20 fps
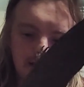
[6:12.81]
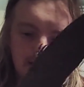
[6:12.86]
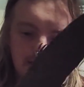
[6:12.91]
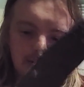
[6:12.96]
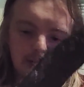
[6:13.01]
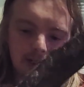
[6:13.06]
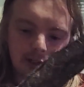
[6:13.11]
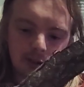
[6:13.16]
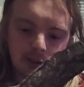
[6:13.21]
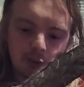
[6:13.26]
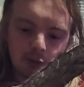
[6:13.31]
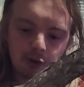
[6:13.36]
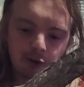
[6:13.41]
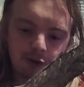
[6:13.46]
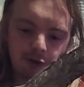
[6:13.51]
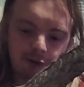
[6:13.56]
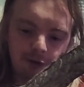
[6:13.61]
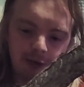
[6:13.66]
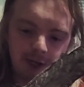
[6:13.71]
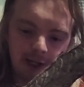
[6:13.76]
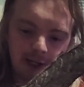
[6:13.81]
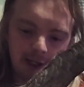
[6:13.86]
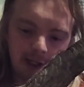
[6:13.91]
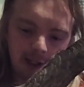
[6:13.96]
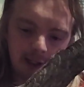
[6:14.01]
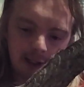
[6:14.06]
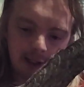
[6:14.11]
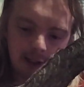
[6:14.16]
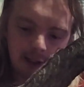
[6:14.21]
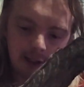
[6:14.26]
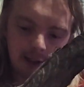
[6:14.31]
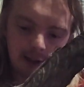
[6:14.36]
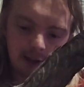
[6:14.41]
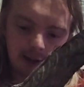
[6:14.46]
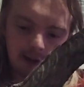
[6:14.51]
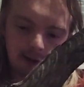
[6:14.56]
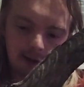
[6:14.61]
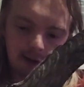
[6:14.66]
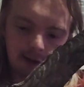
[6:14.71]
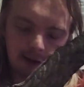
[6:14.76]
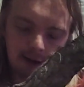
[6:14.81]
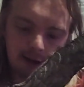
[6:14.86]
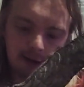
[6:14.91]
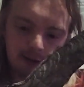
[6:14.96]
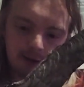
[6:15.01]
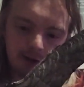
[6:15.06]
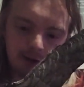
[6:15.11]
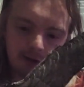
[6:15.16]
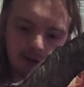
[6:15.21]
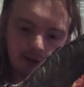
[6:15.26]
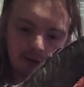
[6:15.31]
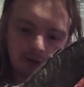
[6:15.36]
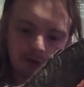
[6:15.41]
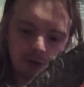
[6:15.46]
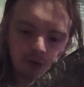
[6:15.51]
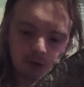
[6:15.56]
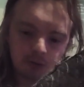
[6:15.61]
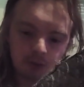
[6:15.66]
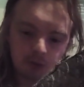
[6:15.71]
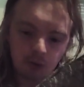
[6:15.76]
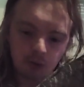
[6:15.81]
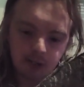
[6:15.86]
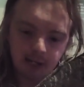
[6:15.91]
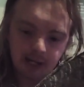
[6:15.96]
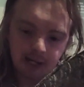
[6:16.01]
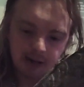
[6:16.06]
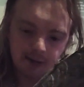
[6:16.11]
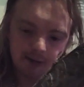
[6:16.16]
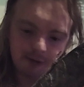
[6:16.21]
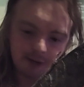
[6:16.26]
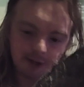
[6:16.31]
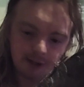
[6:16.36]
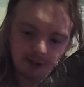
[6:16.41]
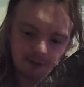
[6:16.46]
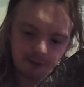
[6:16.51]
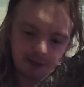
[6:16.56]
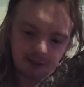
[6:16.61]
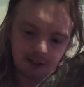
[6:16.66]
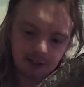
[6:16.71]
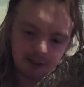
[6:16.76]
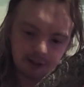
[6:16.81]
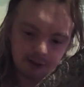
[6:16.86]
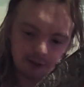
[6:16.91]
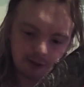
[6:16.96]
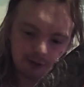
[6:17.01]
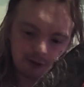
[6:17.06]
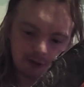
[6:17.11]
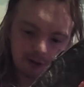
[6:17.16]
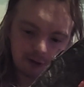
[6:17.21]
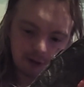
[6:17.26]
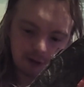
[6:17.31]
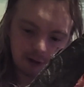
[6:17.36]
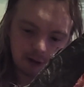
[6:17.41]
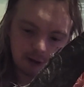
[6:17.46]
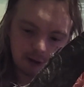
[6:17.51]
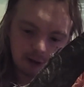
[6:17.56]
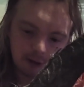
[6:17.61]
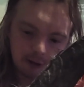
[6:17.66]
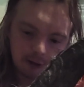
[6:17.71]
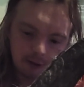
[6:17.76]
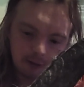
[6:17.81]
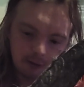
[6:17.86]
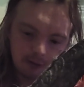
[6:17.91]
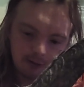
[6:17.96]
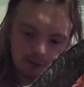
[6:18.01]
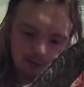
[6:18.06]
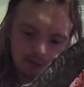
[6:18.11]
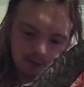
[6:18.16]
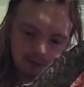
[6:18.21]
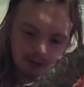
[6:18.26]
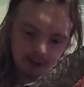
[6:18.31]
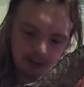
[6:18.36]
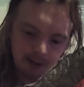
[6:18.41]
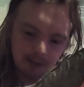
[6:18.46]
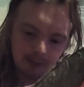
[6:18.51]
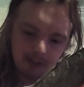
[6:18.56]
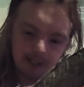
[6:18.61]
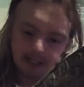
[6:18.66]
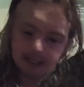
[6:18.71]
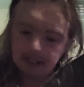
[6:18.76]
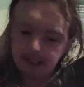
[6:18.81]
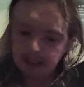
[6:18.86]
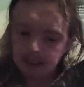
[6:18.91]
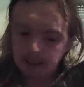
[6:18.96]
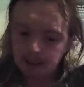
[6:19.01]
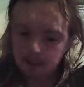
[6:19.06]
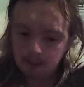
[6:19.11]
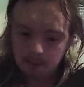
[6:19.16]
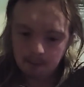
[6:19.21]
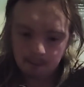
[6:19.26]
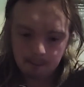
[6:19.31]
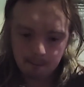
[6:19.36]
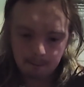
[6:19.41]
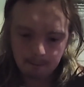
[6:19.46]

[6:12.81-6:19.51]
Like, you would have think they would have took more care for their figures when they were fucking making them.